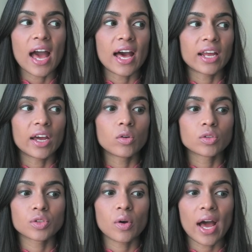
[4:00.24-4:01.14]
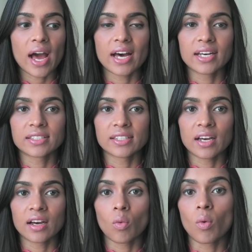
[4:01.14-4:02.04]
and I also had
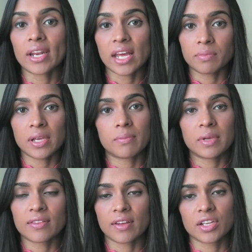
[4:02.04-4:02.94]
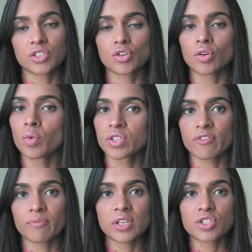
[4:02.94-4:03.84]
1 NBME that I took, which
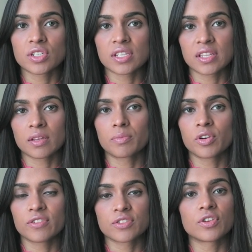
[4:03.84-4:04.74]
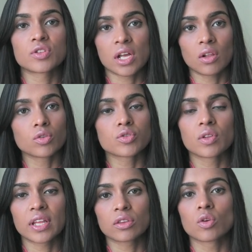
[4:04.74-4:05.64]
I've mentioned in the previous videos. I'll also
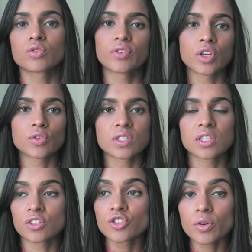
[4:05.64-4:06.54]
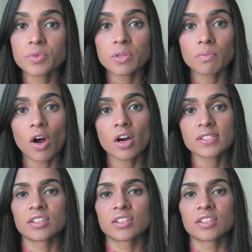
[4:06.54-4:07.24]
link those videos in the description box.